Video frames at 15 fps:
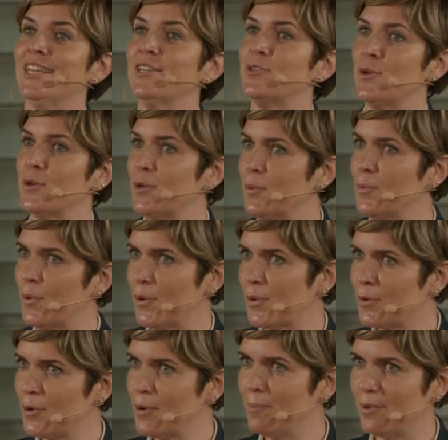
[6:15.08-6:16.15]
an internal
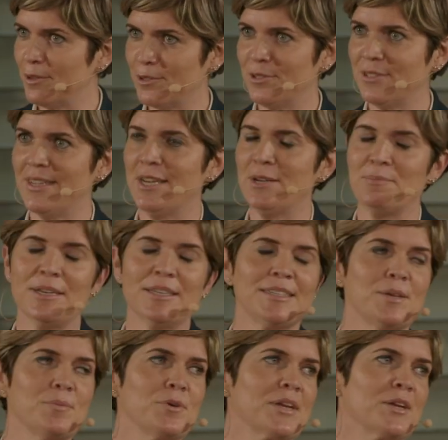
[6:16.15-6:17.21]
work group, a
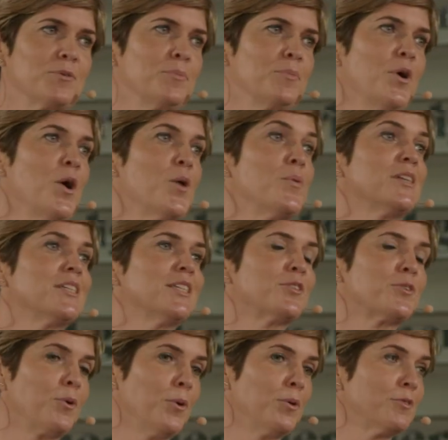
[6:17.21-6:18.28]
sustainability working group, which
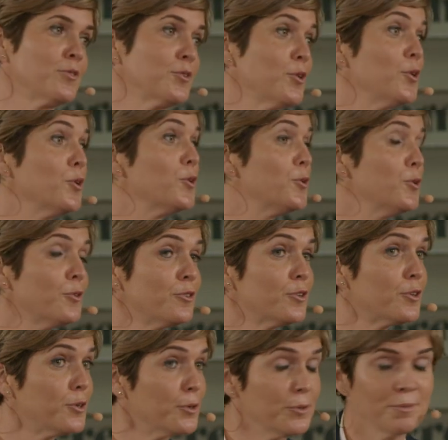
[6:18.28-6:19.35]
is called
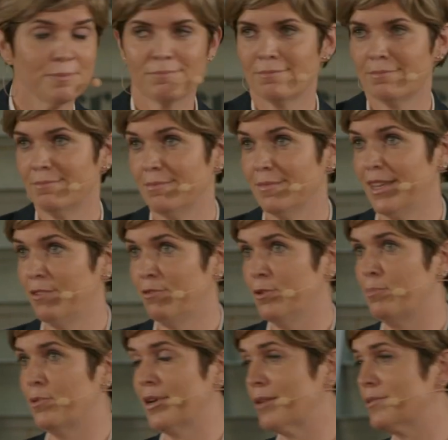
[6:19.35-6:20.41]
Gudrun.
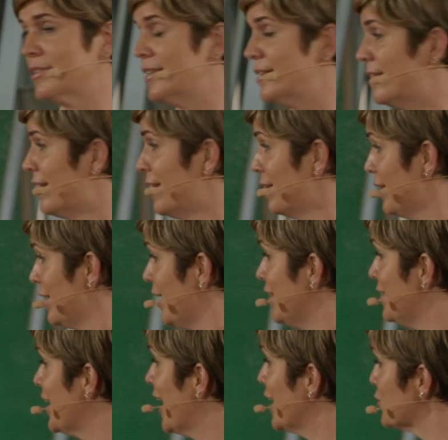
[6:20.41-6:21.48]
If you pronounce it
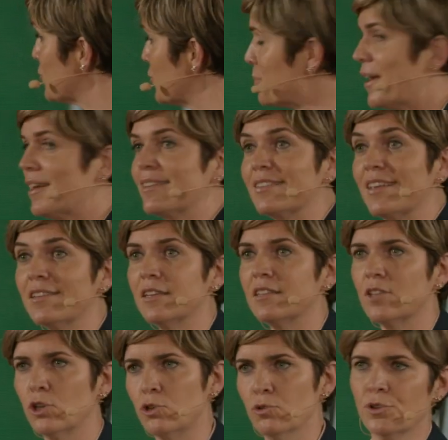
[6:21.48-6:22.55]
in the Antwerp accent,
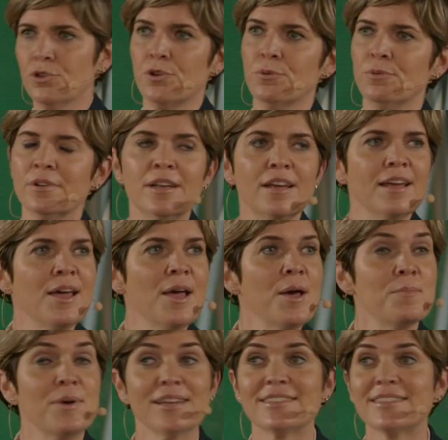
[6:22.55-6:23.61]
it's Gudrun.
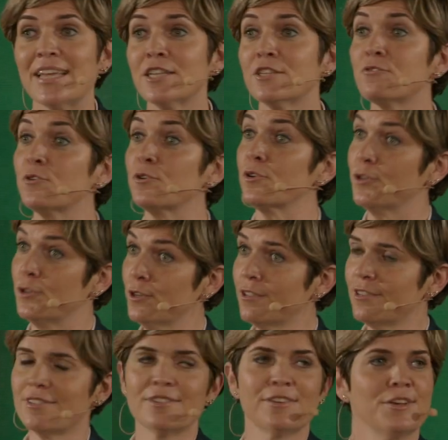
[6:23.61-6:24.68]
But it stands for
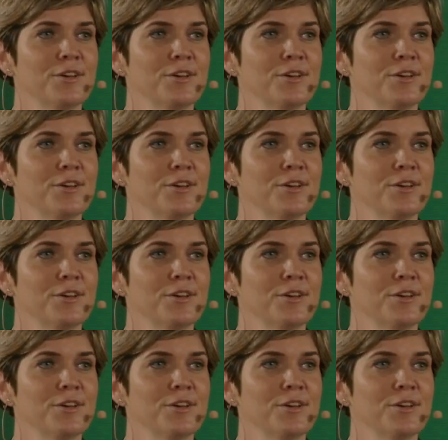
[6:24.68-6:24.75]
good,